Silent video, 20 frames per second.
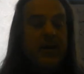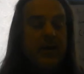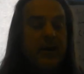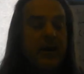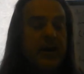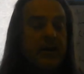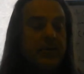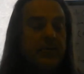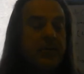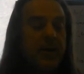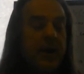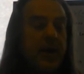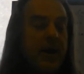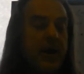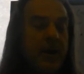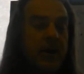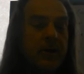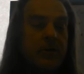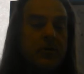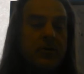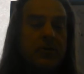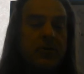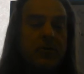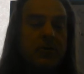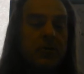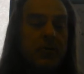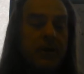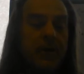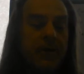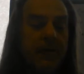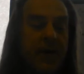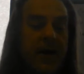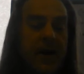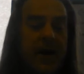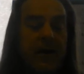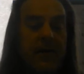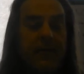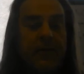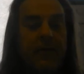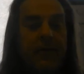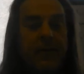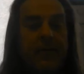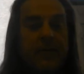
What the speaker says: Next page, 25.